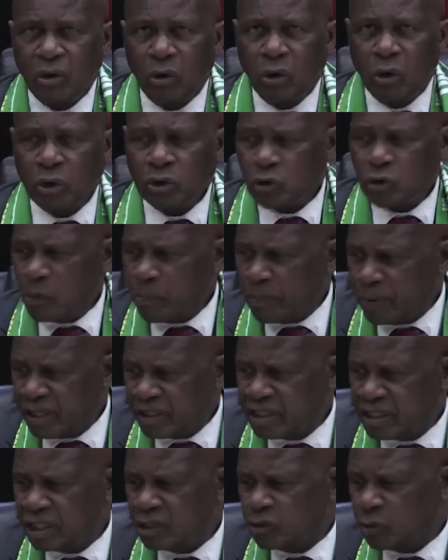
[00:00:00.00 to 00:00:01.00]
Also
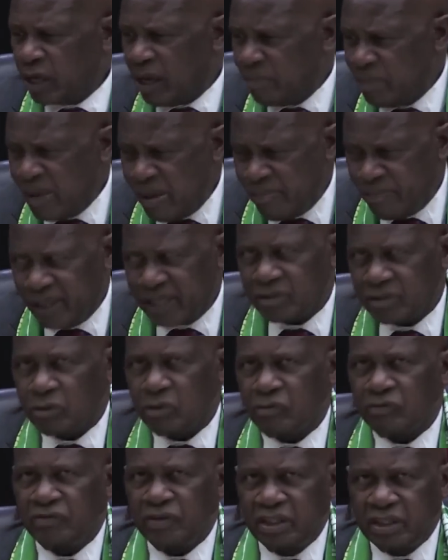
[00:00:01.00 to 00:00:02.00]
present were members
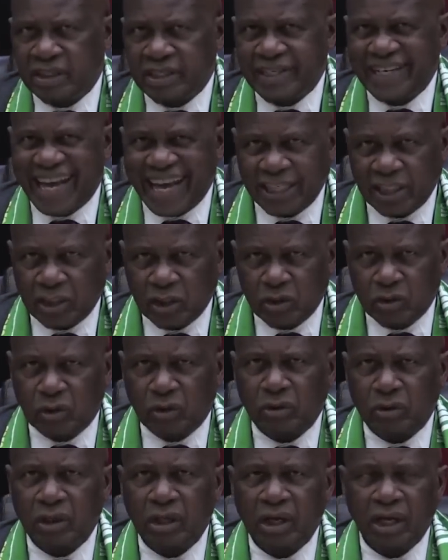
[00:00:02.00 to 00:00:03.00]
of his
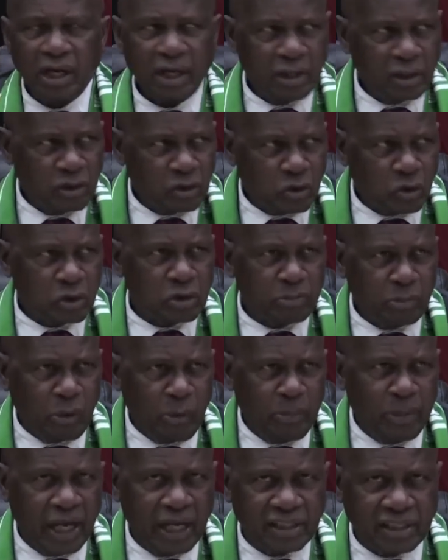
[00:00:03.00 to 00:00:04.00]
National Resource
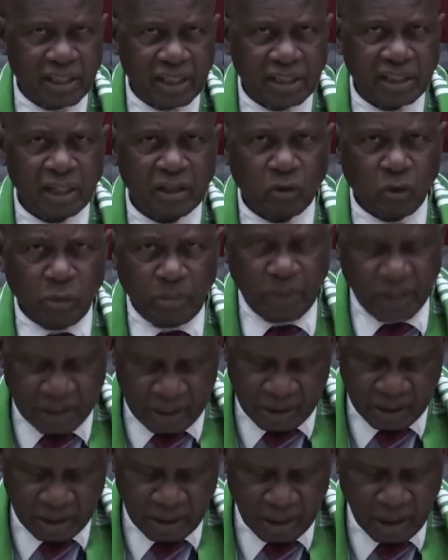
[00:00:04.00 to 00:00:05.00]
Mobilization
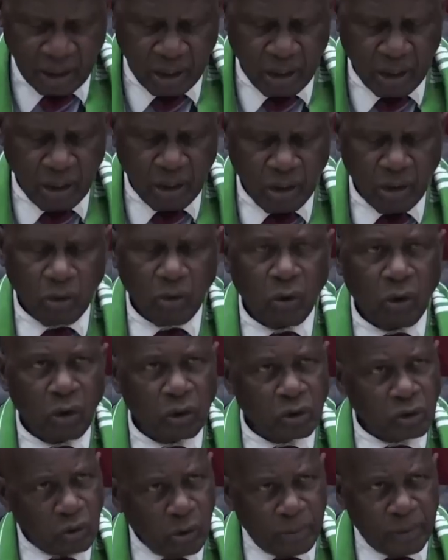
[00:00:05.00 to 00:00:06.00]
Committee.
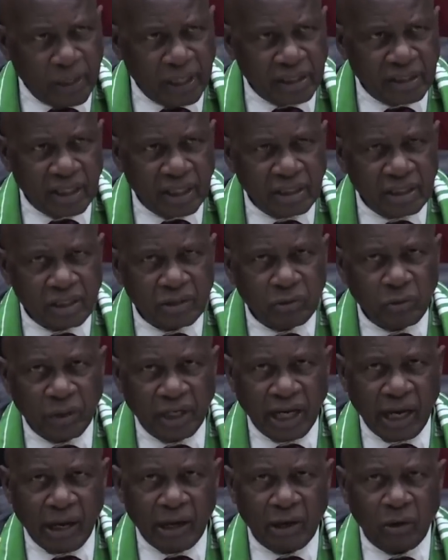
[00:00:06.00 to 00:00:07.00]
Also present
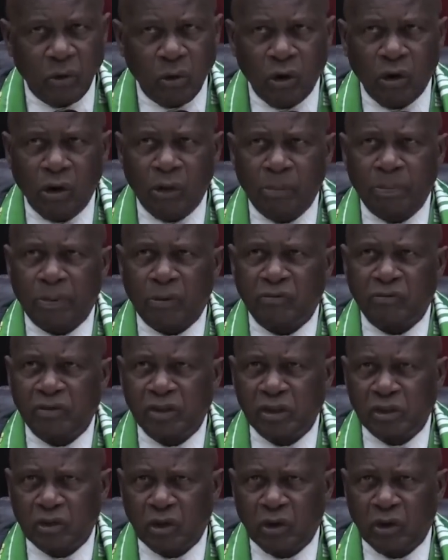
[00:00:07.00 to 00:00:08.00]
were all
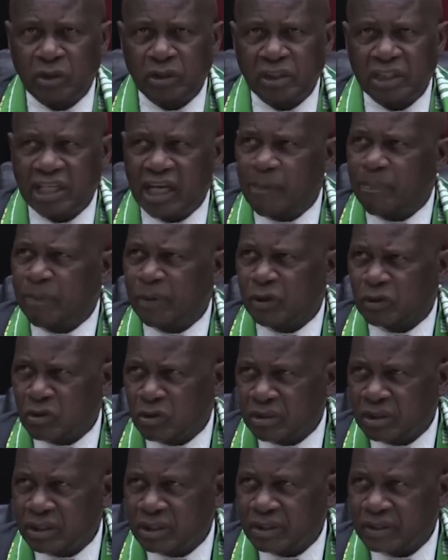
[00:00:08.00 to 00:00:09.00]
provincial
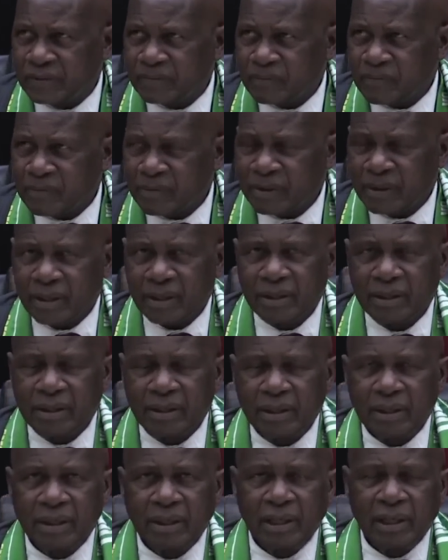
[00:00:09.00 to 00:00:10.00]
chairpersons,
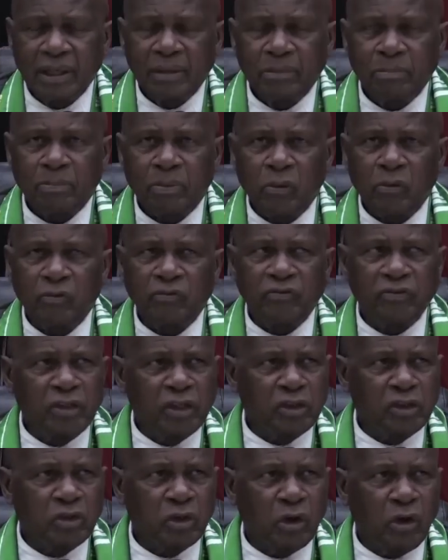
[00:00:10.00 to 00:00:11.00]

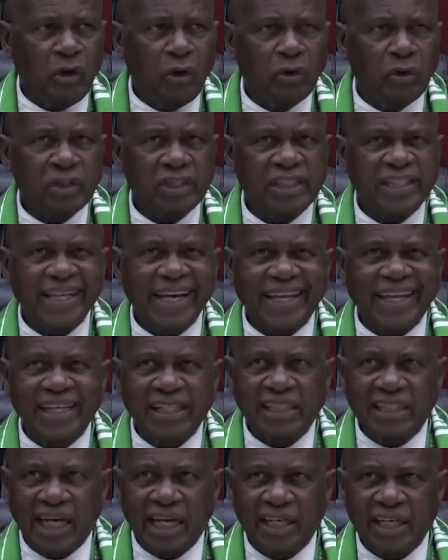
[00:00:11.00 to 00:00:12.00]
provincial
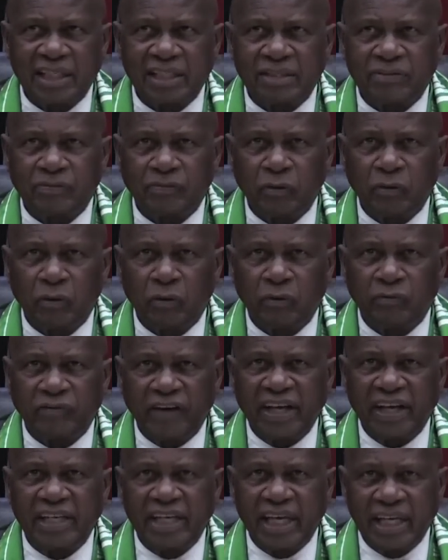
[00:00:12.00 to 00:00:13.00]
secretaries for
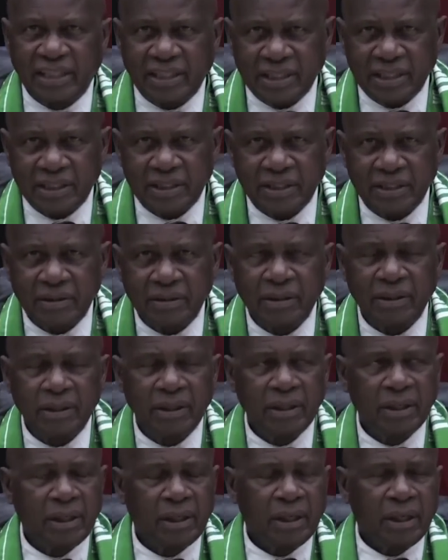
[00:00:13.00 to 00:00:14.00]
finance,
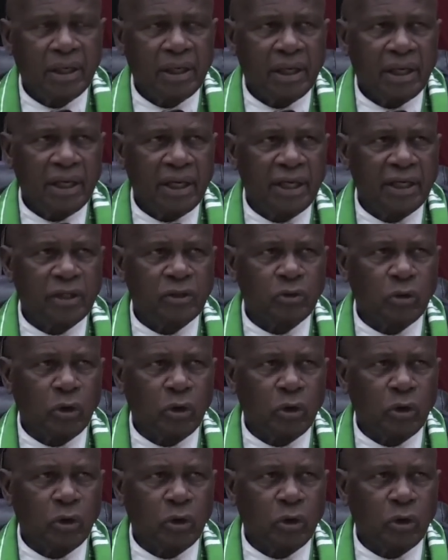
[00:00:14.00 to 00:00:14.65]
and